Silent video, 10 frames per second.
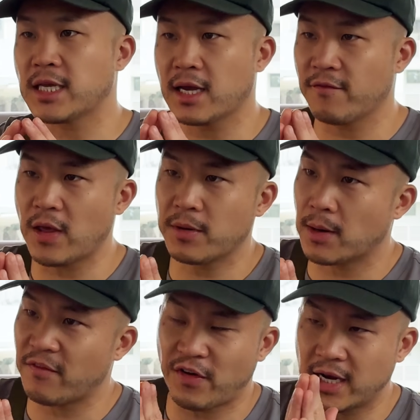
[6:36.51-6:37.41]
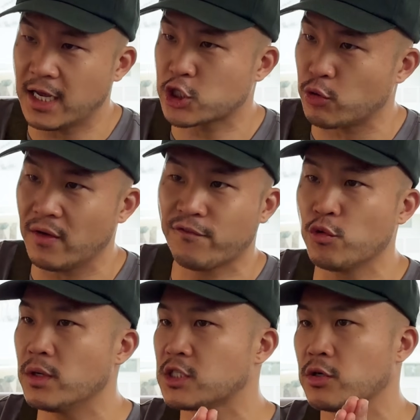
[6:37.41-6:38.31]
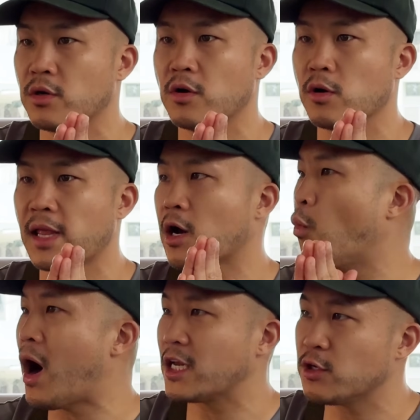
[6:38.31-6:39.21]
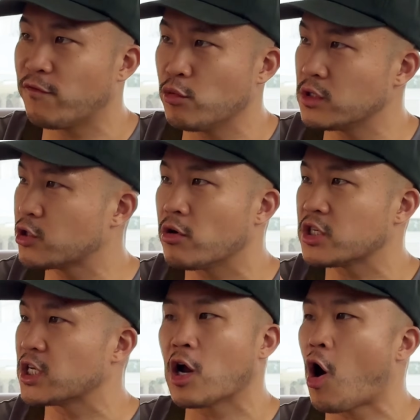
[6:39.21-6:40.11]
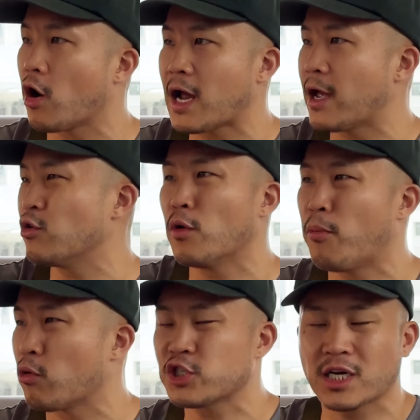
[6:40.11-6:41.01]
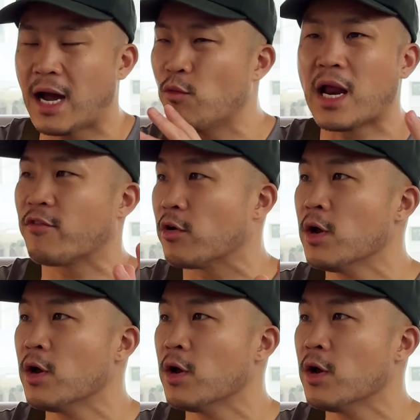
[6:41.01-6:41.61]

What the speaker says: like if they become a financial influencer or like a watch influencer or a cigar guy, you know, Porsche guy, whatever